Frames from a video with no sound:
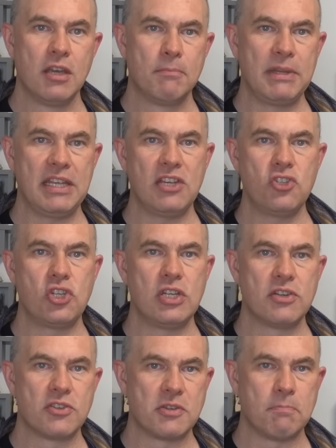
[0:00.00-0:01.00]
but the
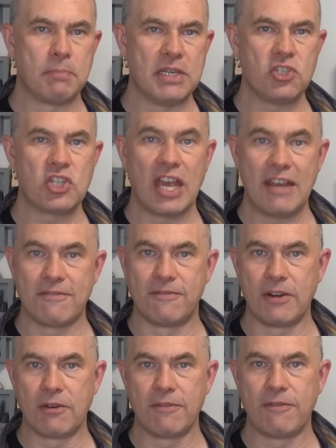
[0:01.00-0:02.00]
engineers at Beech had
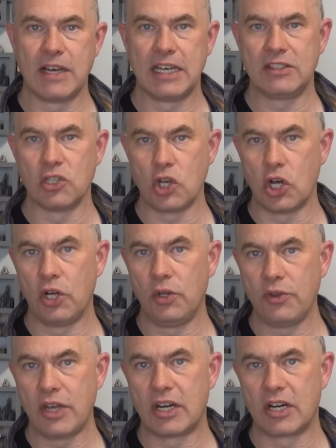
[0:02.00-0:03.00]
verified that all the